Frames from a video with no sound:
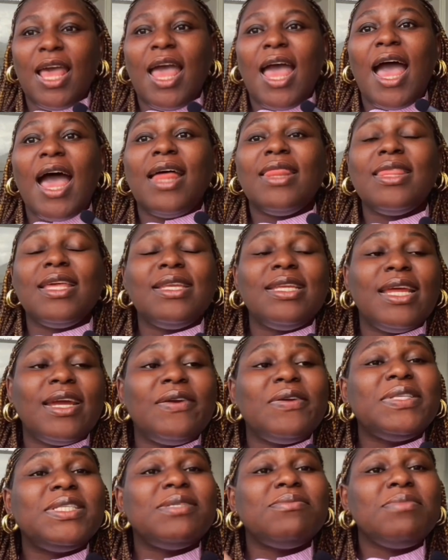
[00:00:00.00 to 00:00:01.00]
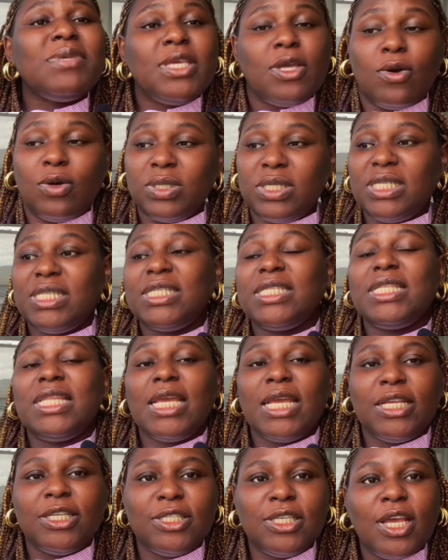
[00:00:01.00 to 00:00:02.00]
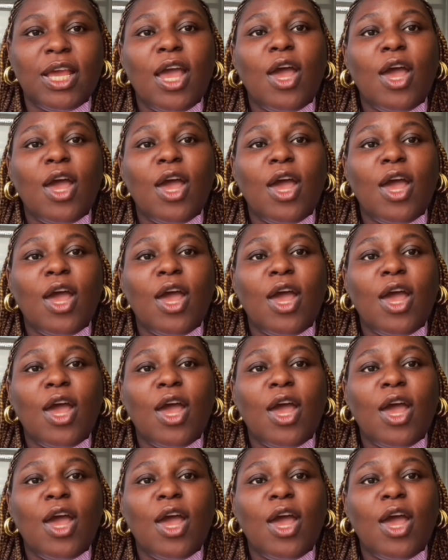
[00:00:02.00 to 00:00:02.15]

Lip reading: And then there is me on the stage